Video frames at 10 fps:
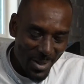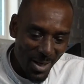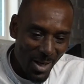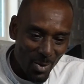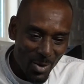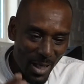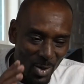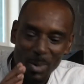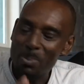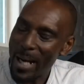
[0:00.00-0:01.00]
I
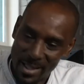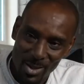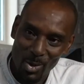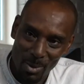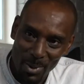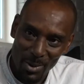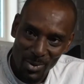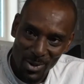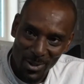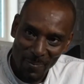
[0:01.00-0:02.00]
took a practical
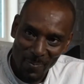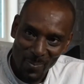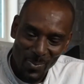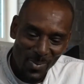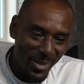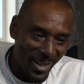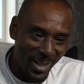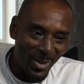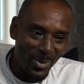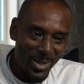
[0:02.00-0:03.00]
approach. I
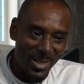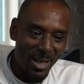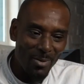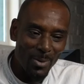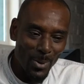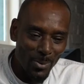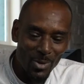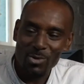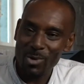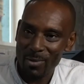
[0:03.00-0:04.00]
noticed that everyone
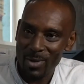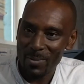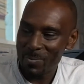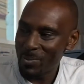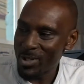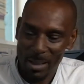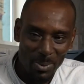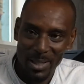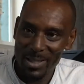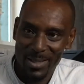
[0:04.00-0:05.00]
was driving
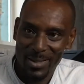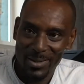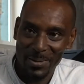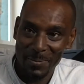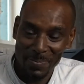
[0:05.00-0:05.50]
Japanese cars,